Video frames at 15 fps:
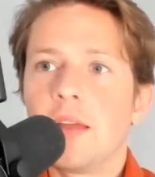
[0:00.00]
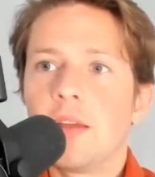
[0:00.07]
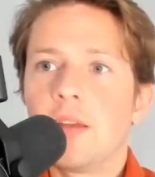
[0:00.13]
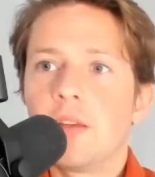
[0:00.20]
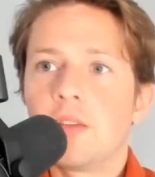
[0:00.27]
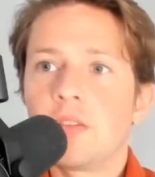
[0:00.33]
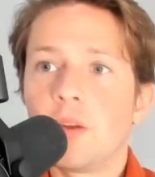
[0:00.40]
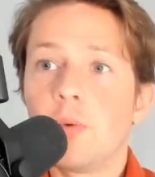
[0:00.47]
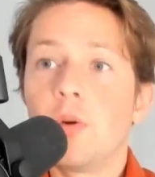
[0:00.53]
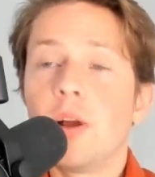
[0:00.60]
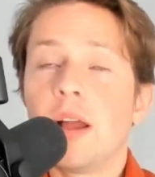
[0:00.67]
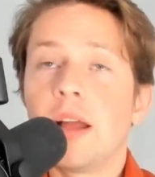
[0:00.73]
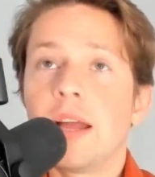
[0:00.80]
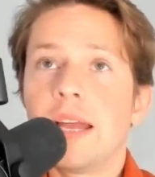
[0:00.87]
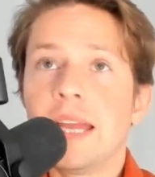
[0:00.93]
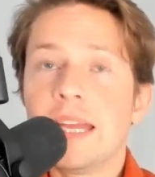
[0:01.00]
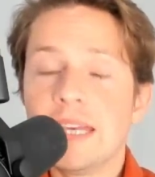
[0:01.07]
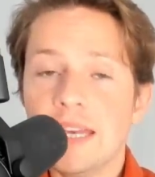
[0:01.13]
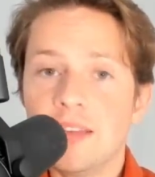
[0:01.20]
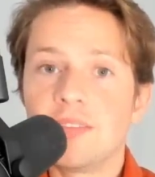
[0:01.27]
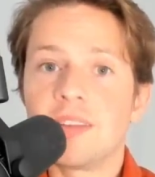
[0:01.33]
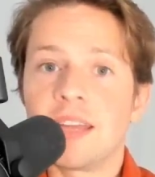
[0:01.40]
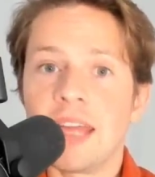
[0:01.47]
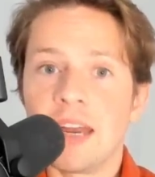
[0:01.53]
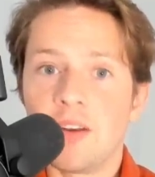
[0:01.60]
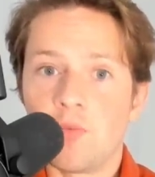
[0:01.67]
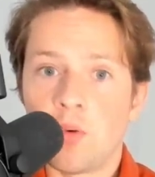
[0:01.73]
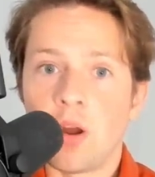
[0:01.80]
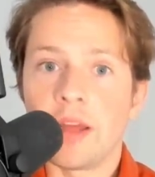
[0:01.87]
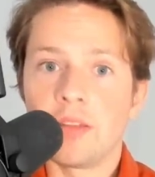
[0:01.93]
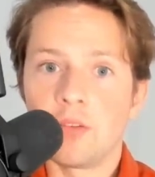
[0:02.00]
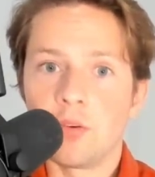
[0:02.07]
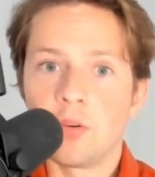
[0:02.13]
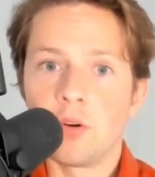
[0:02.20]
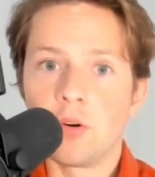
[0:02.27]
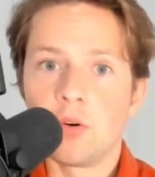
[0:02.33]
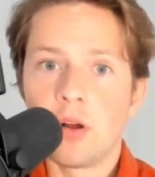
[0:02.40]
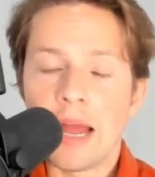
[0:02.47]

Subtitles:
So he needs to get it right, Tuchel.